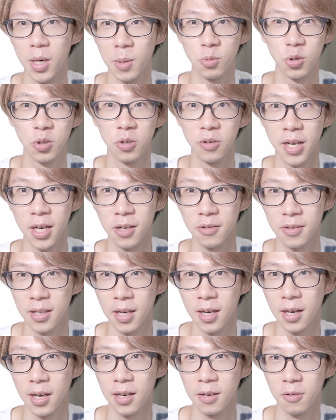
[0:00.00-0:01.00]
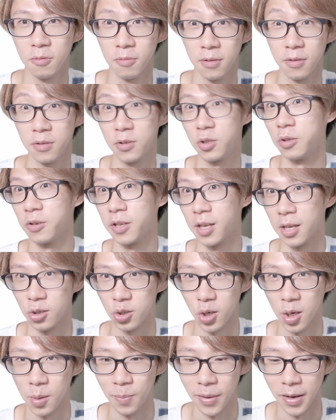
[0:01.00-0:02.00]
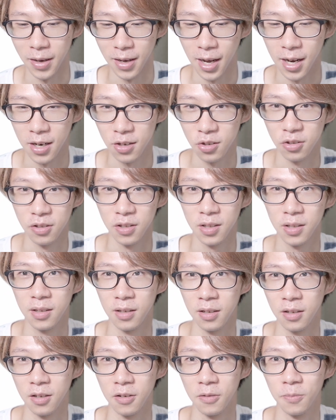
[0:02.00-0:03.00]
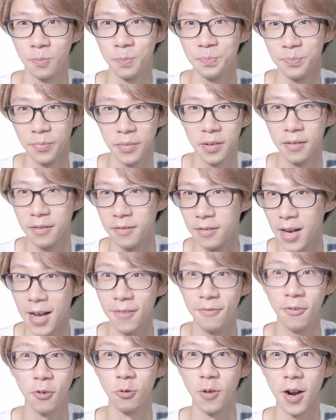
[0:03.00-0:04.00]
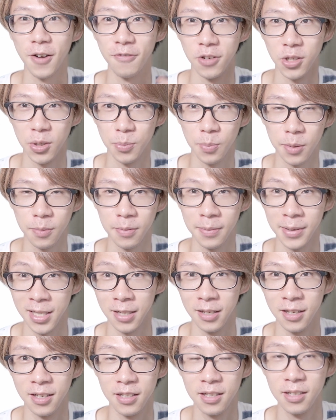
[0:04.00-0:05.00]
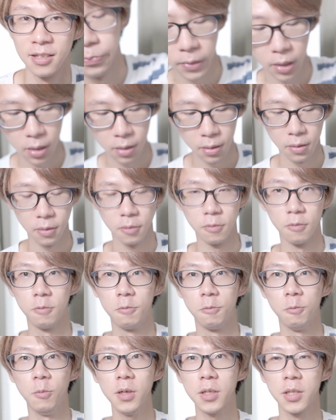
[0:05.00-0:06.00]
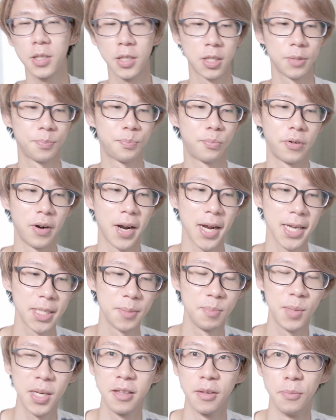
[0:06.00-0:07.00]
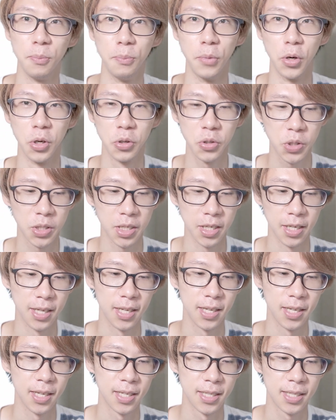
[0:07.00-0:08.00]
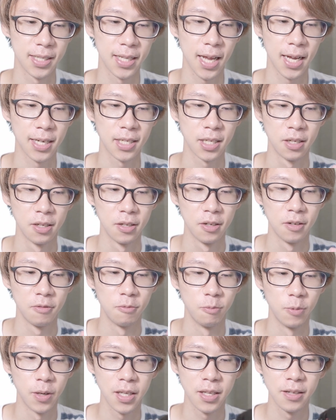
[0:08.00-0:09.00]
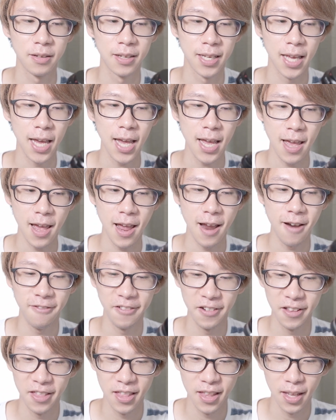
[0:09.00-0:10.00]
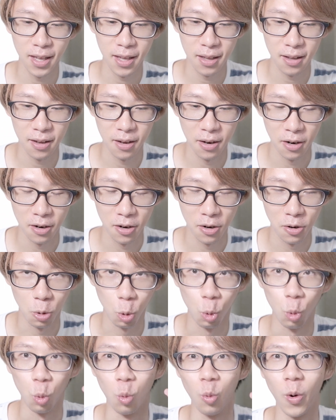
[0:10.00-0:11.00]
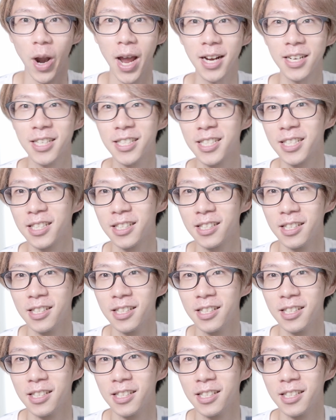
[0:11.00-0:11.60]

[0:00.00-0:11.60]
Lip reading: I'm shooting outside, shooting in JPEG actually, so for reference purposes. What surprised me the most is that when you get everything correct